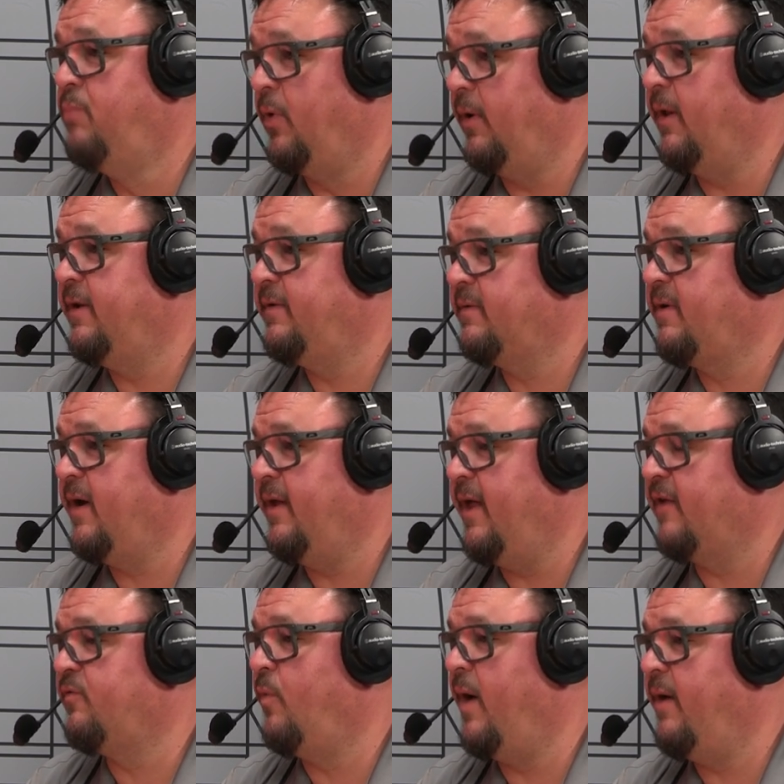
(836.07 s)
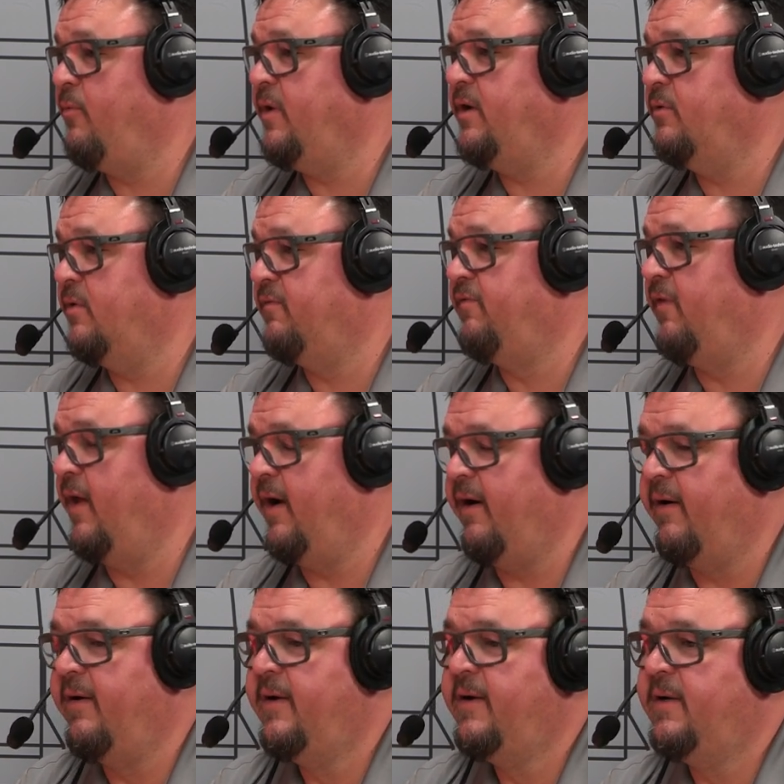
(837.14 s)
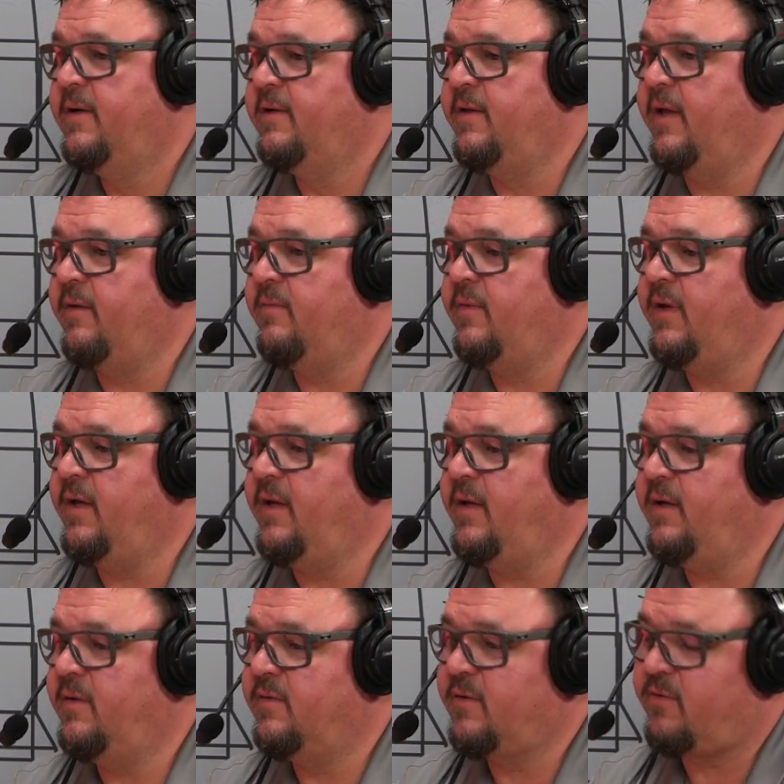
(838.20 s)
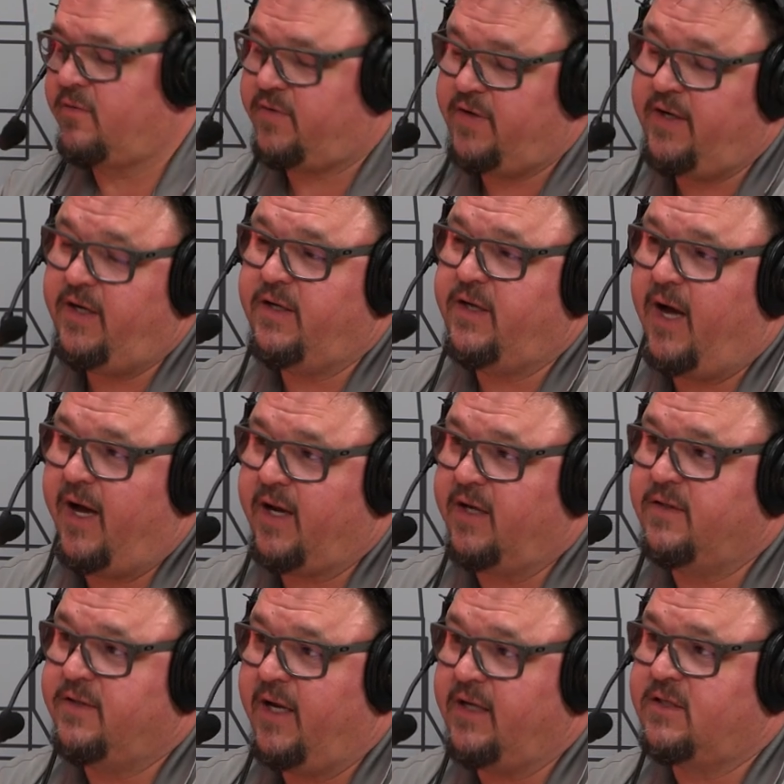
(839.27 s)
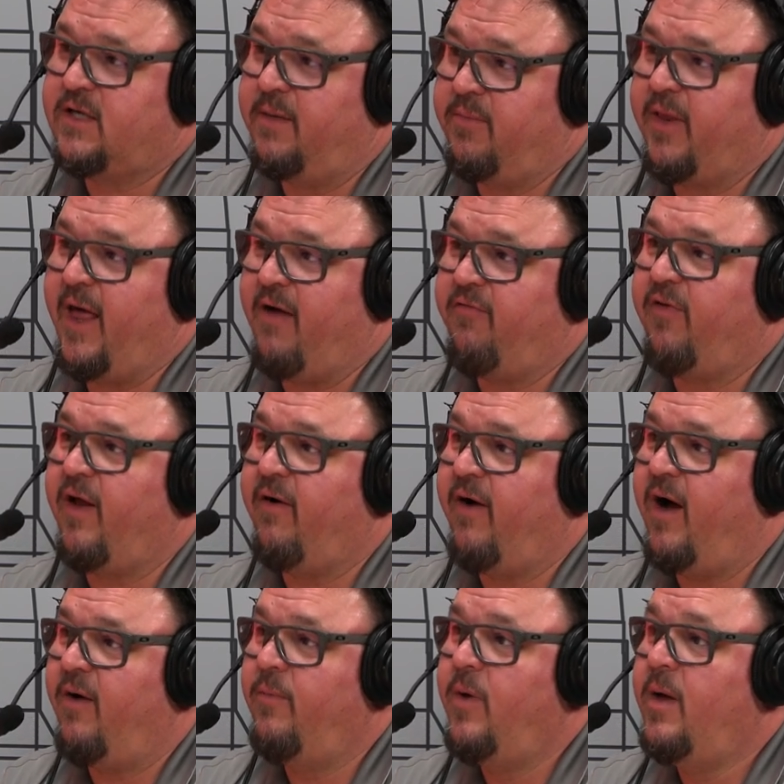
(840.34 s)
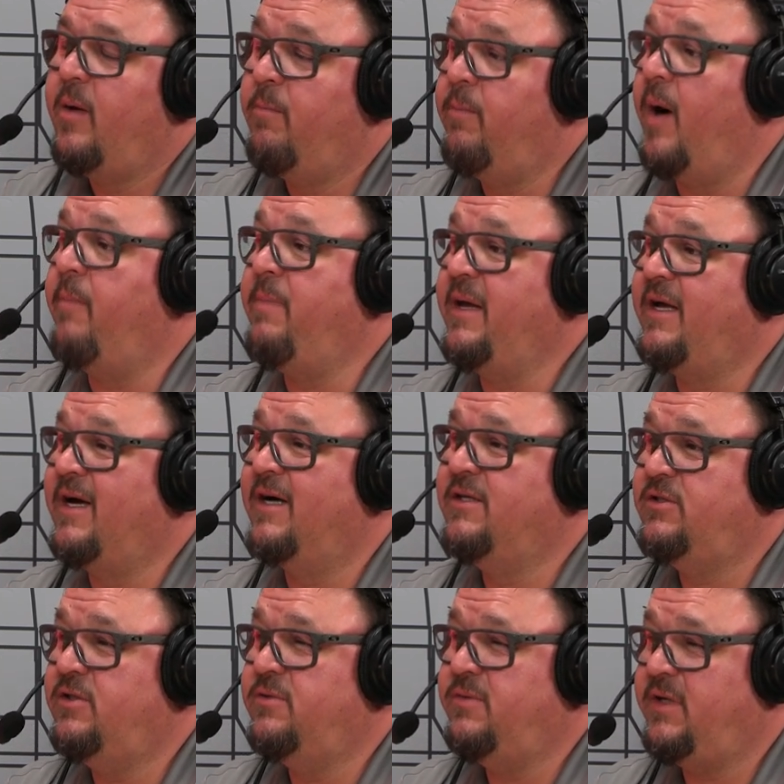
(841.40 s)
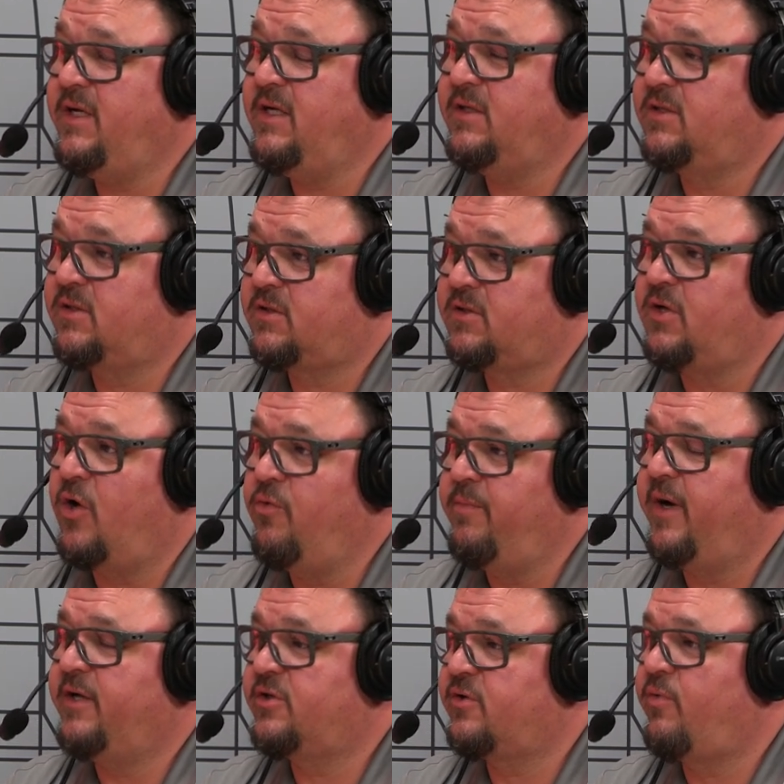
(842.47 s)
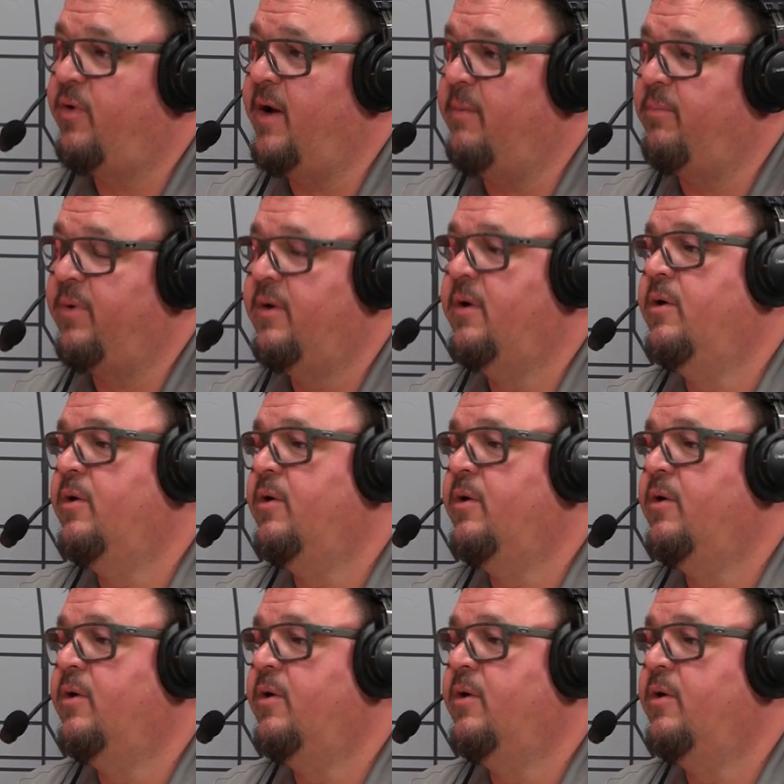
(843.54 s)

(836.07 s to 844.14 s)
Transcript: bullet. Mm-hmm. Okay, that's why we do a flare. The, the seating die can take some of that flare out, but because you need so much crimp,